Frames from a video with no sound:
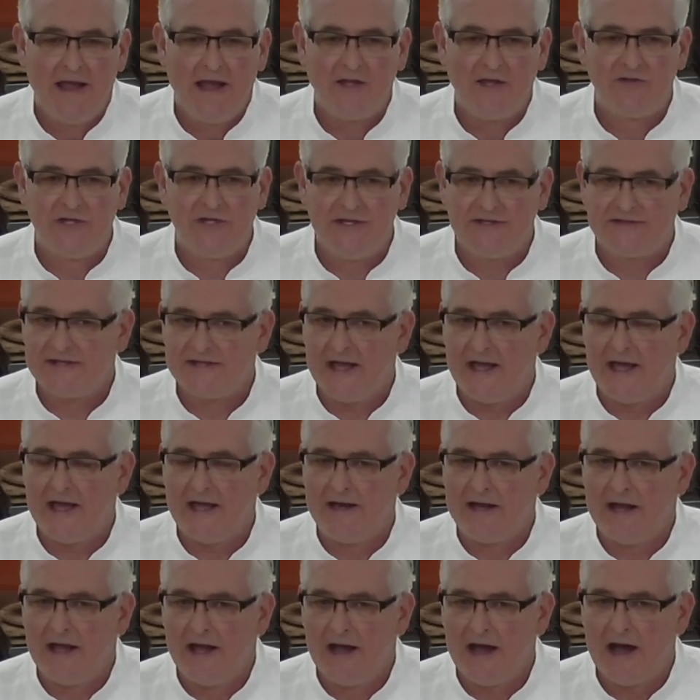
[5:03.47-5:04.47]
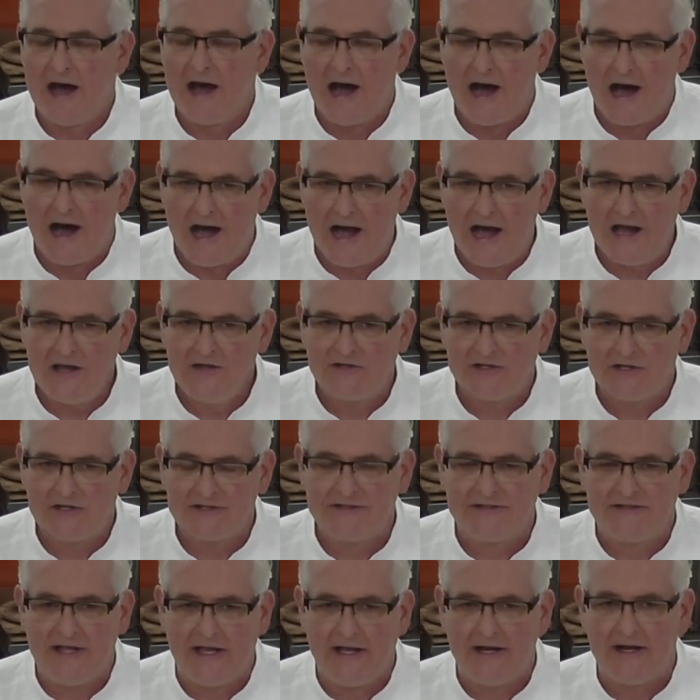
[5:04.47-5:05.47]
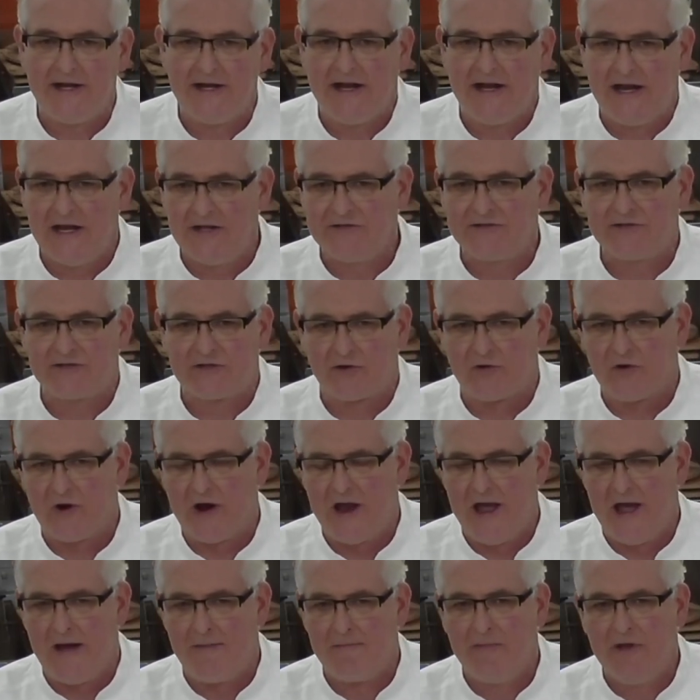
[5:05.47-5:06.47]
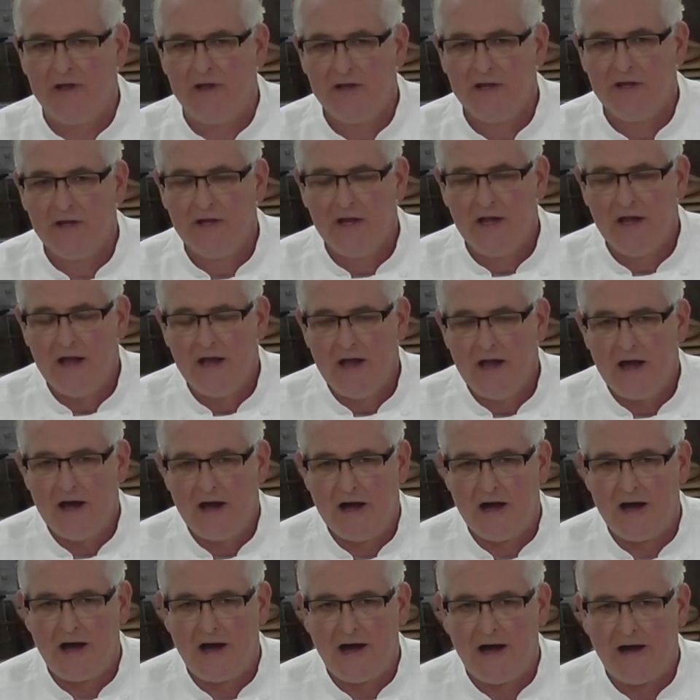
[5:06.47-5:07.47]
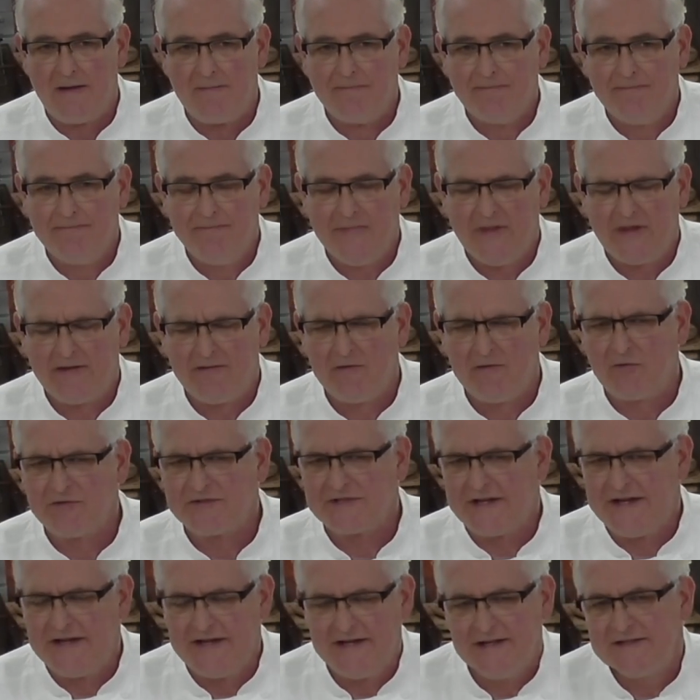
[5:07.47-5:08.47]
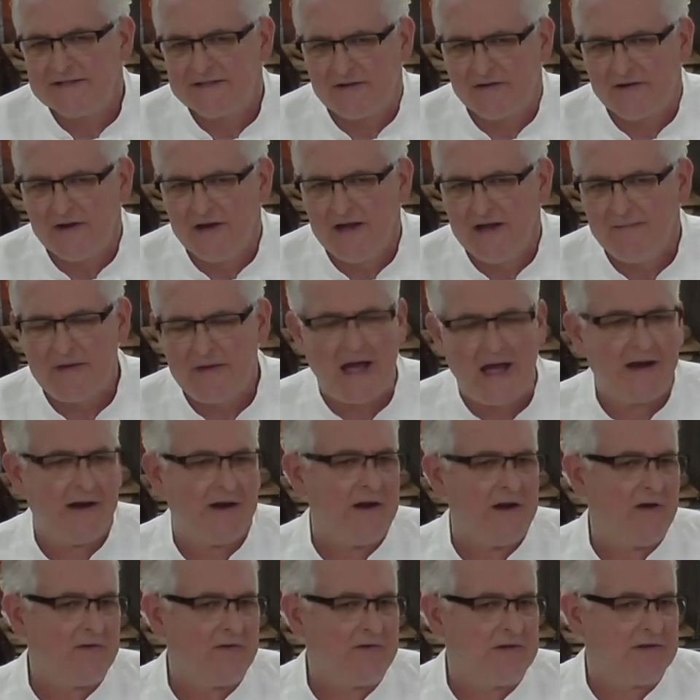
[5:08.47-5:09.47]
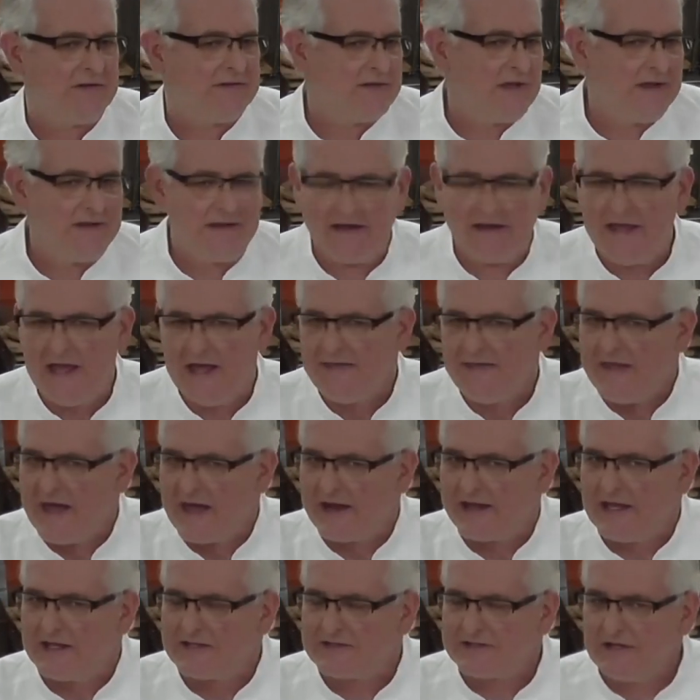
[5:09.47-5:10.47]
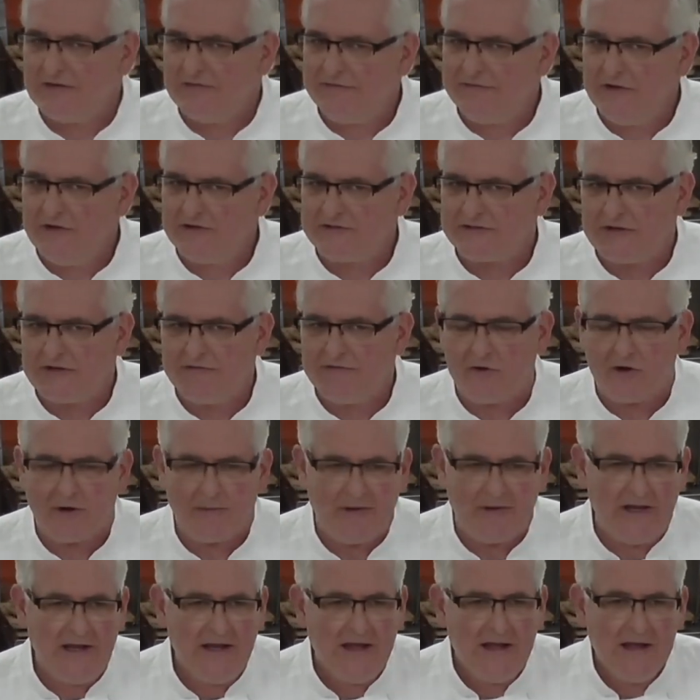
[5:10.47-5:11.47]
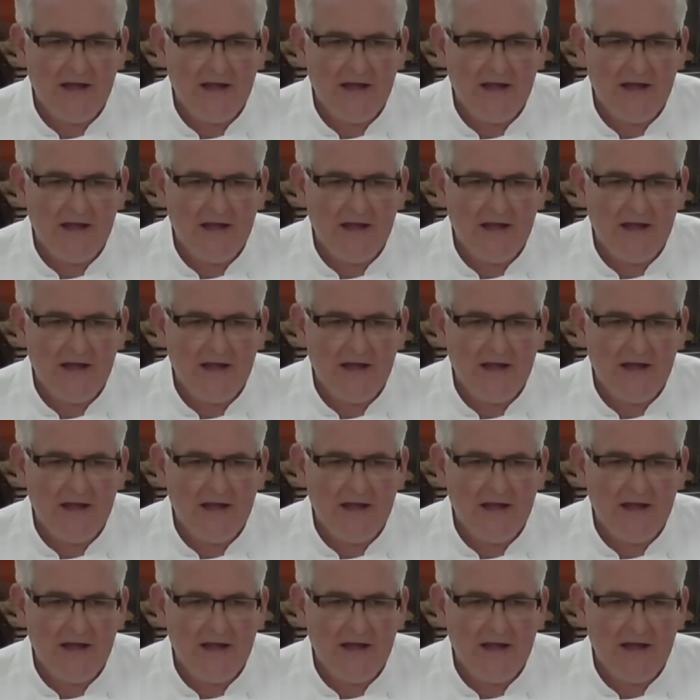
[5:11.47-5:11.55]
And she said, I just did an Instagram. Was it Instagram? I don't know. Again, that gets confusing for me.